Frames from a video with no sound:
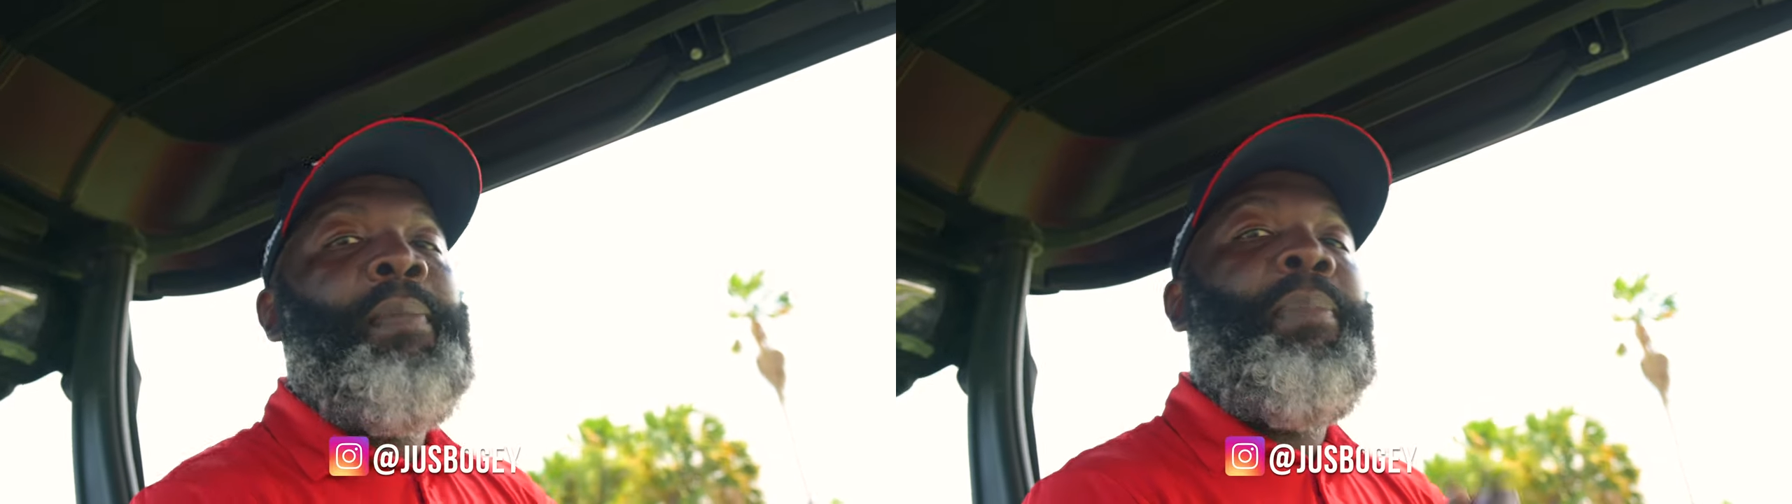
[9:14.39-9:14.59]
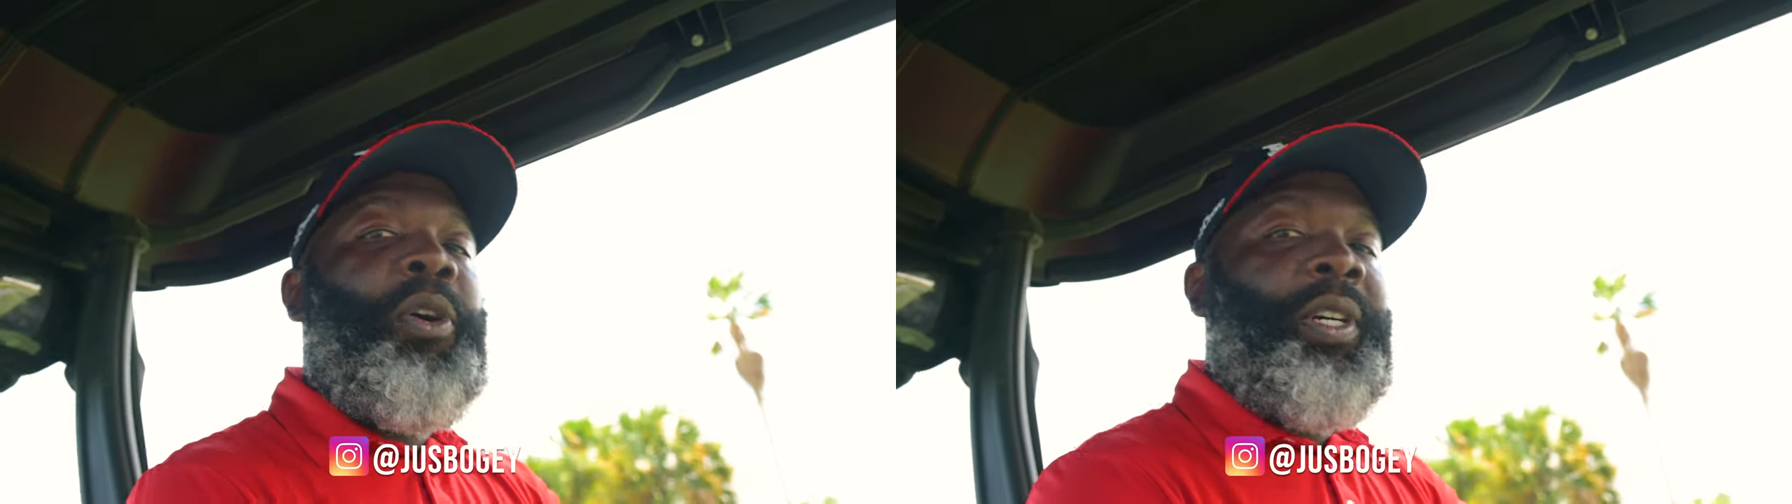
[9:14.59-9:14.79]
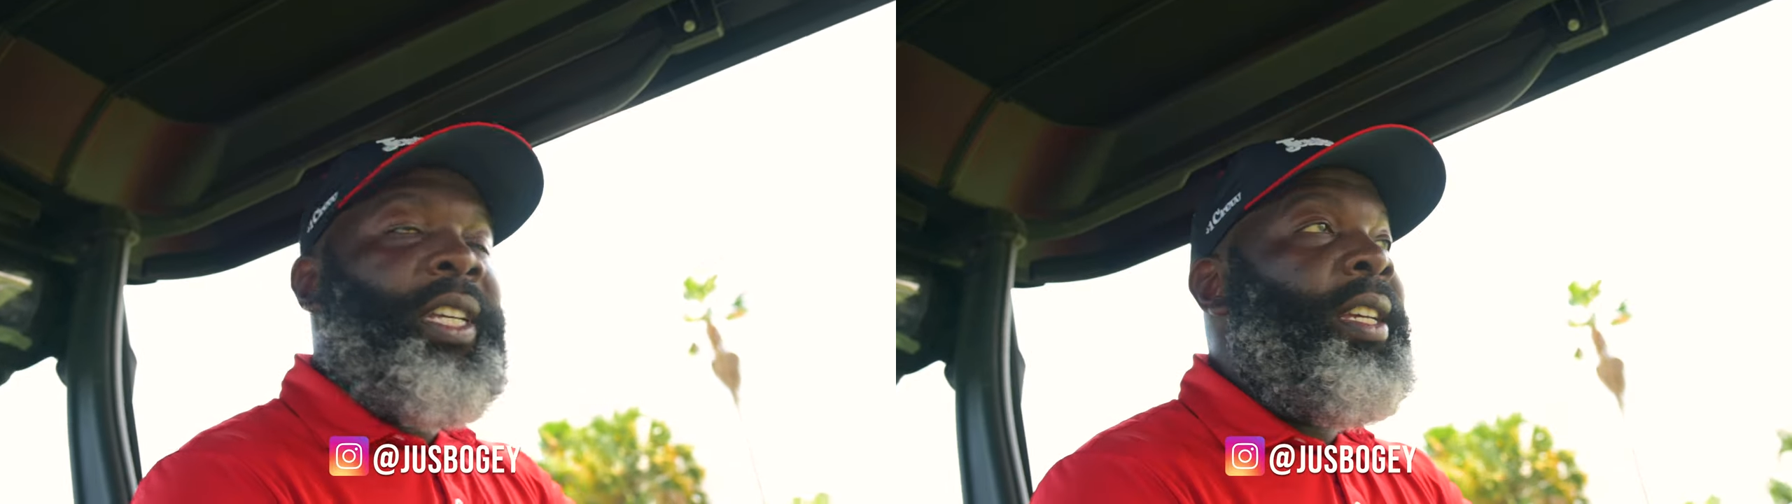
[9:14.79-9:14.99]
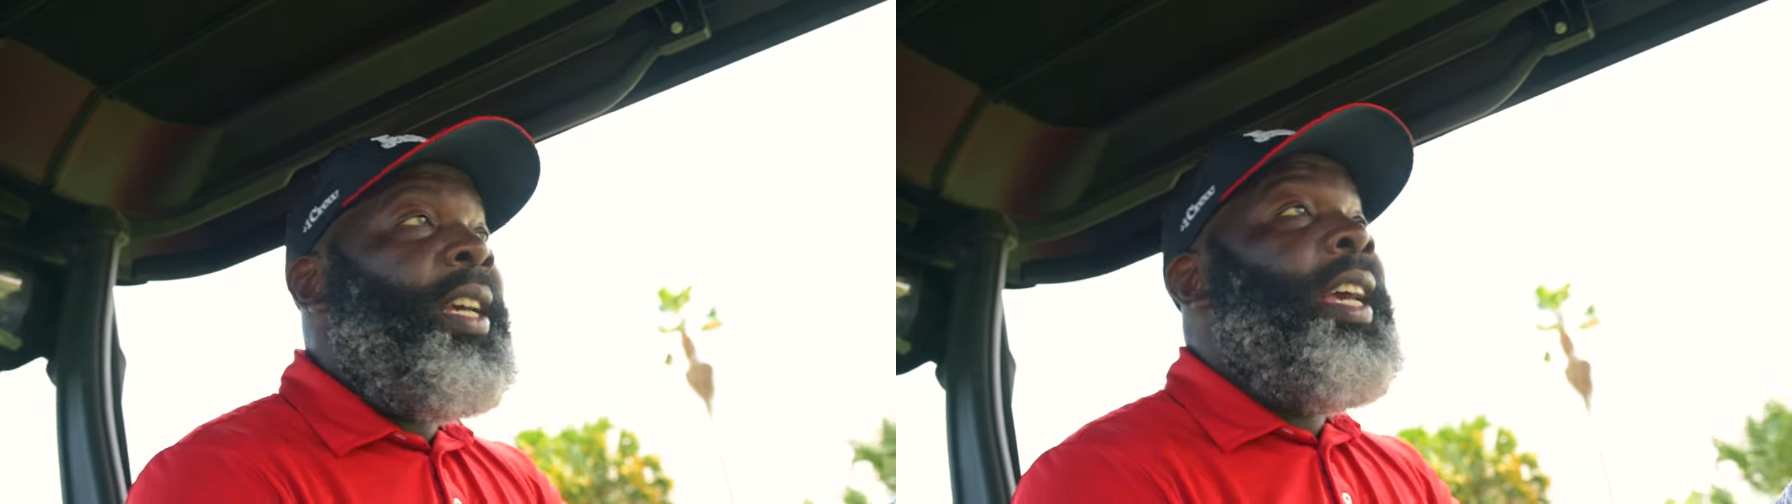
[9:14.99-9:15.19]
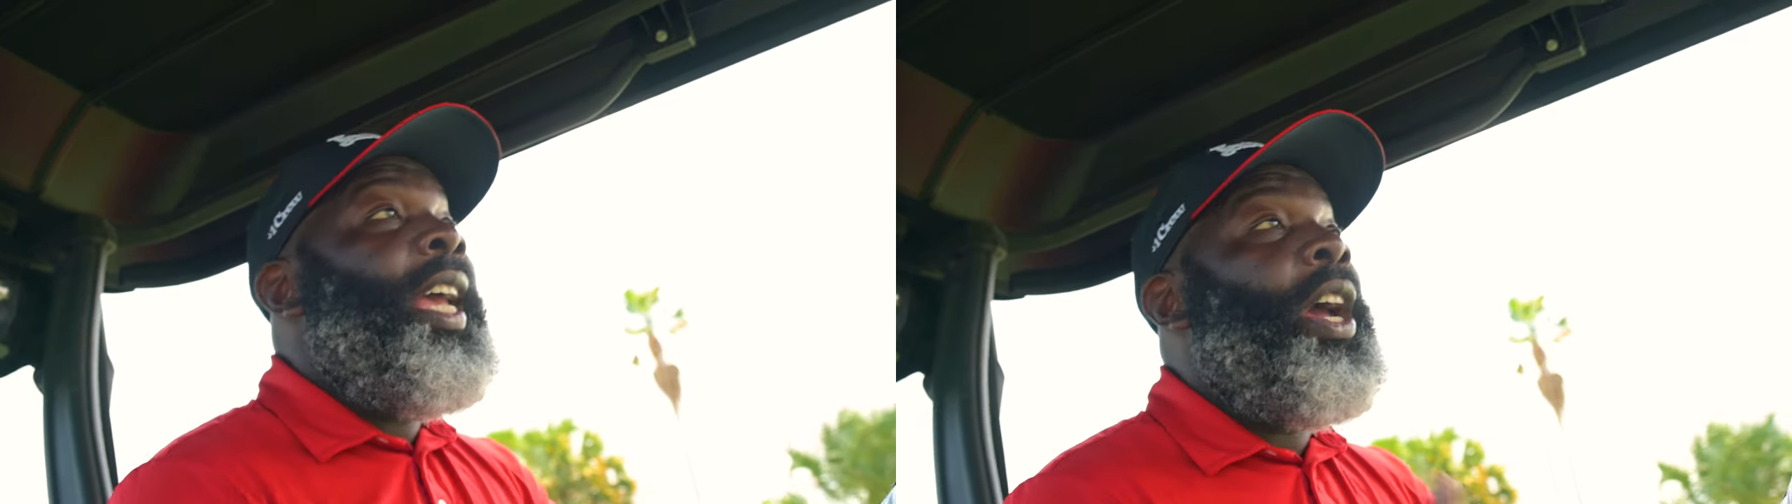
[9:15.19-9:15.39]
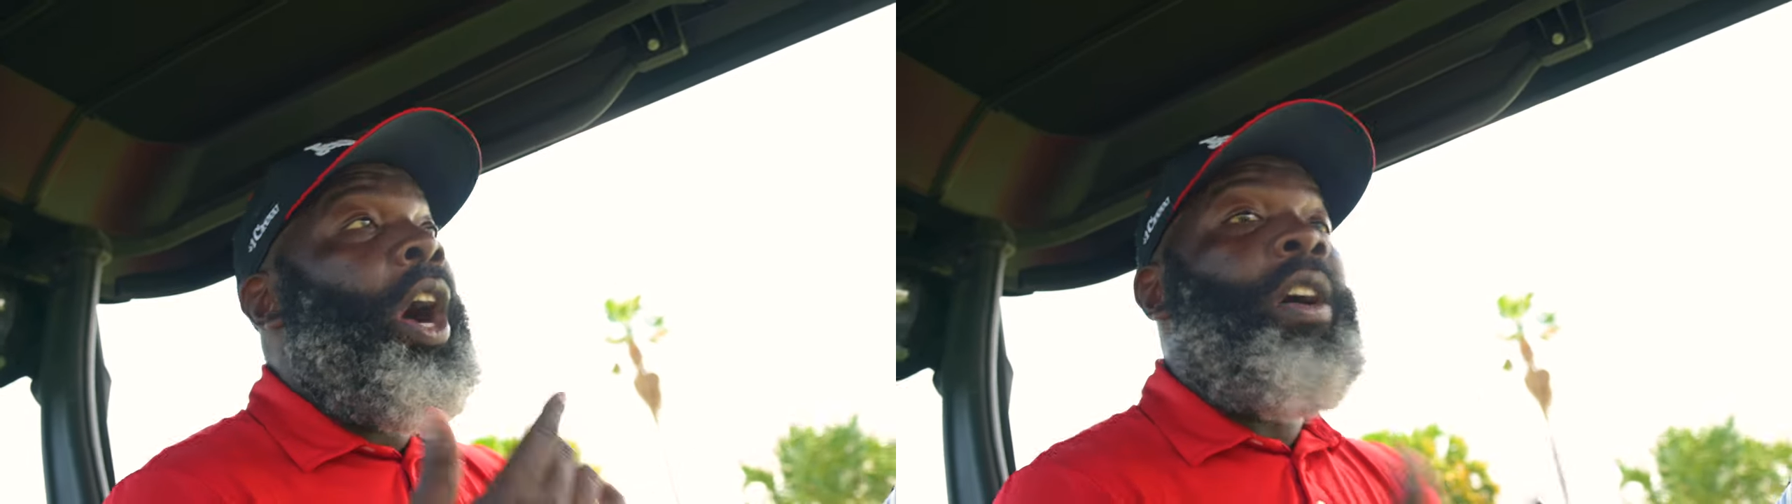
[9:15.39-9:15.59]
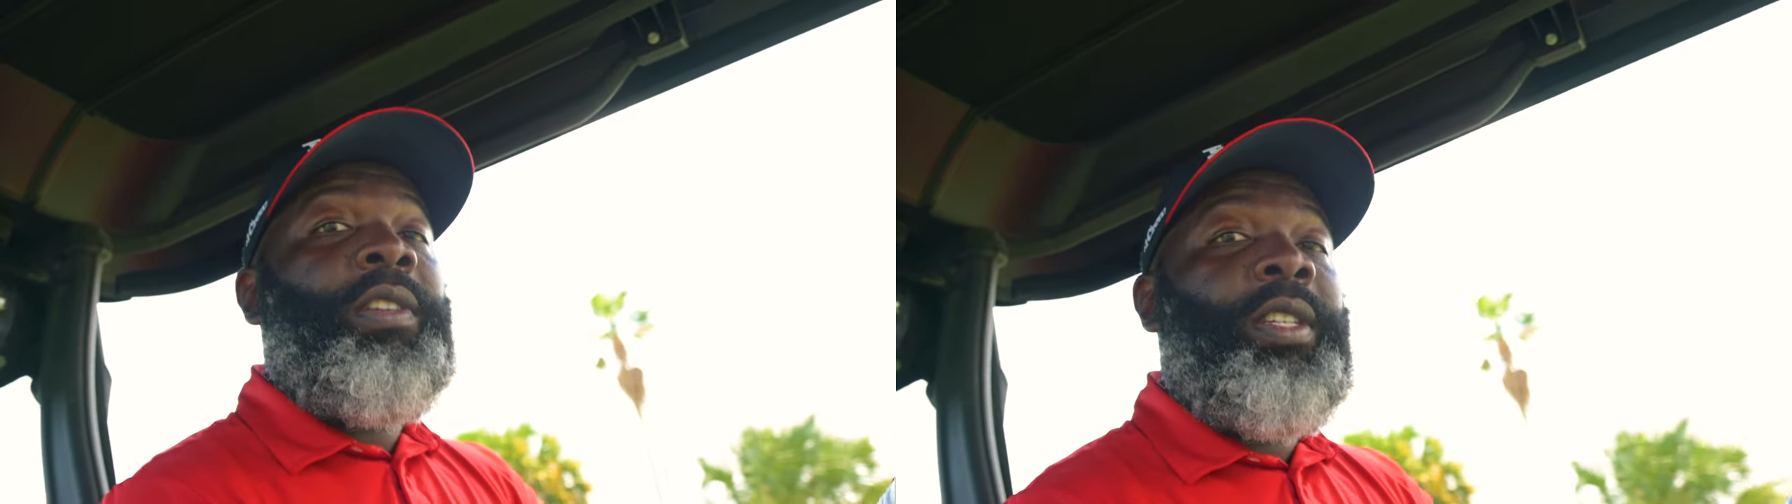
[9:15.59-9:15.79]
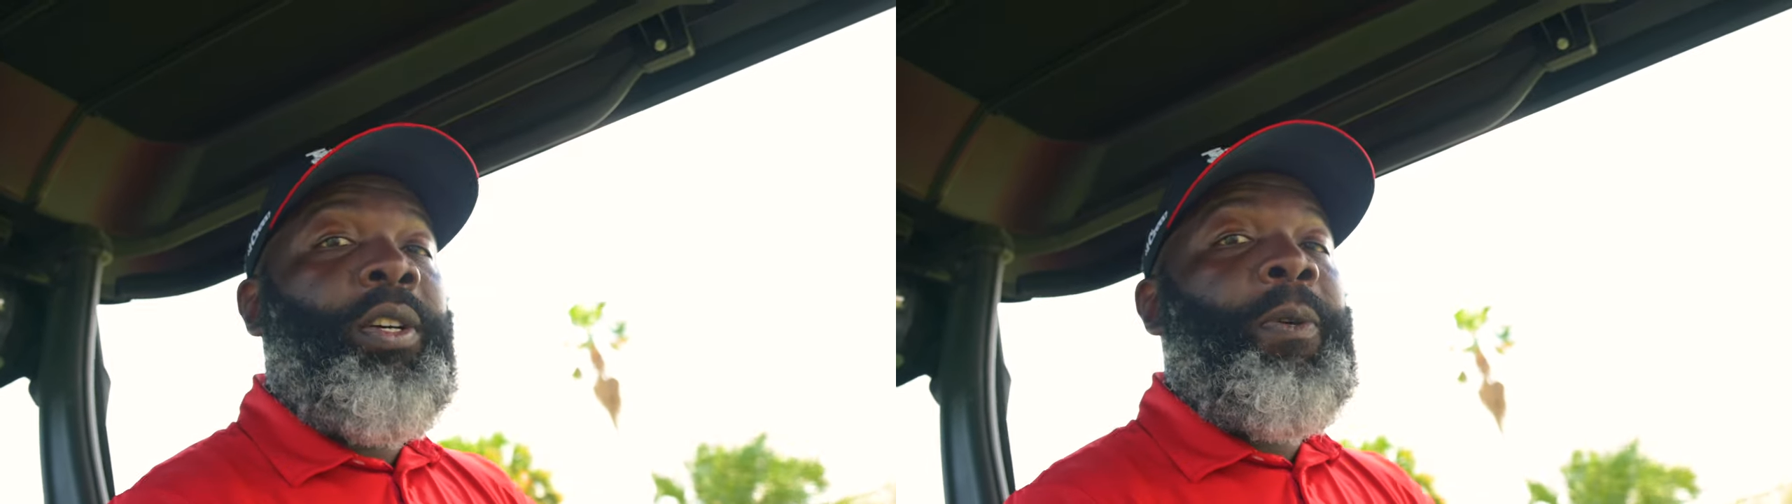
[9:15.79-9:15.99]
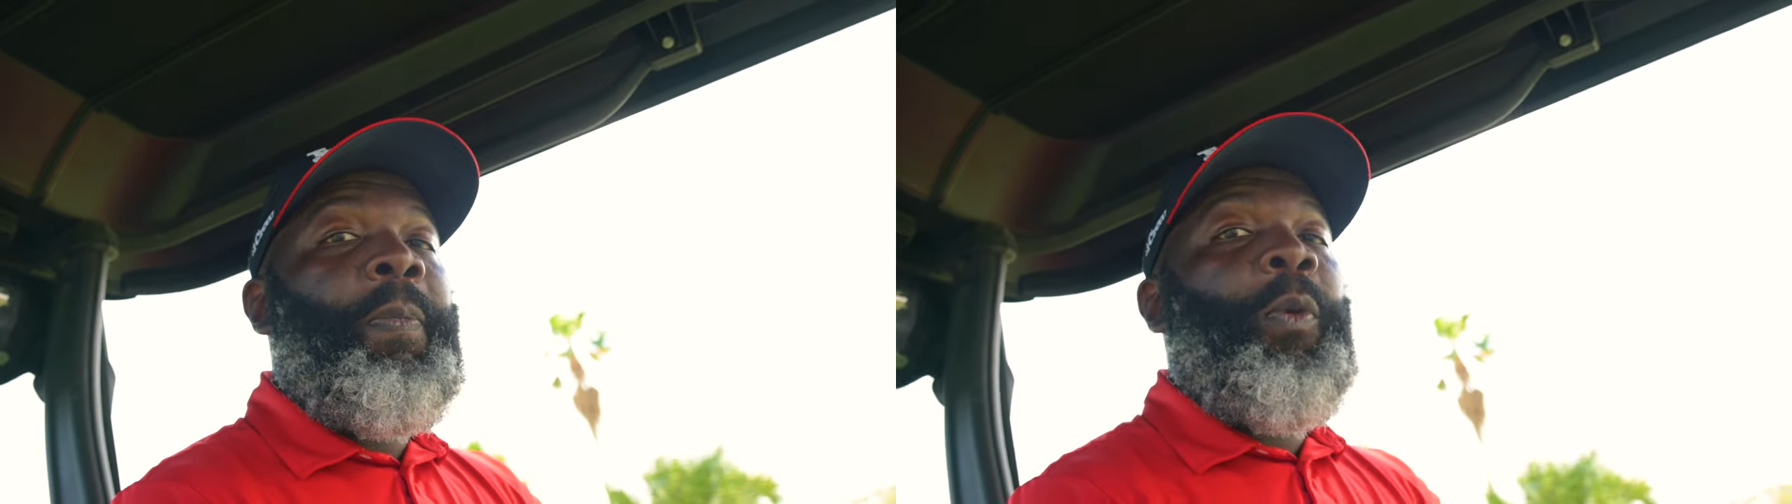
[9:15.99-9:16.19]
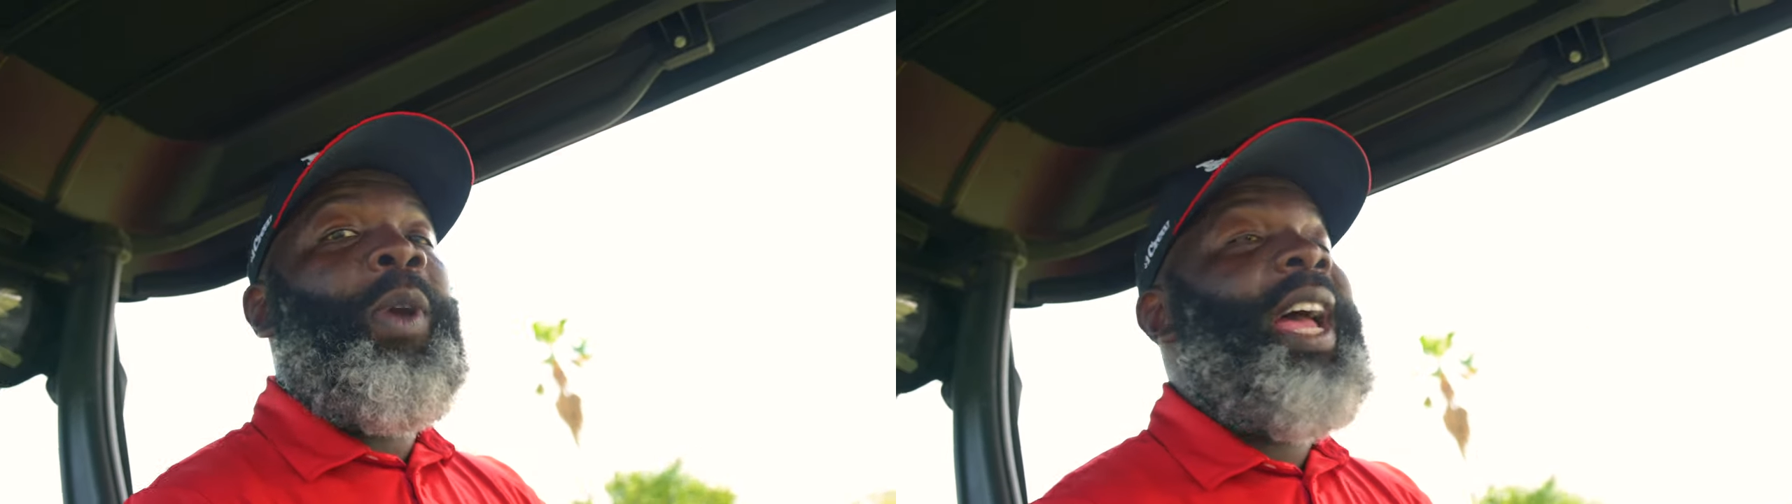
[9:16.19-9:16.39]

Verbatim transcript: bogey. Also, we